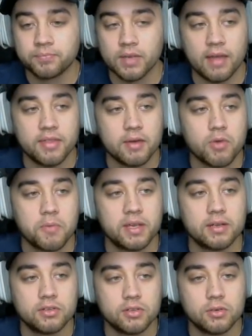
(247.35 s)
And then what we
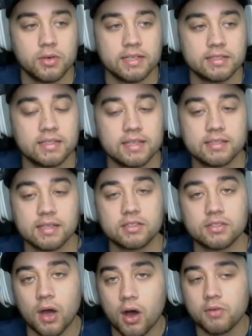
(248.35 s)
can do is, since this
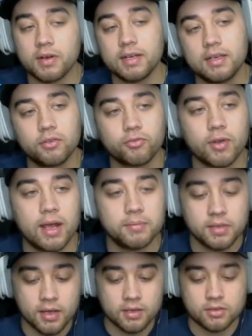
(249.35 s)
is already keyframed,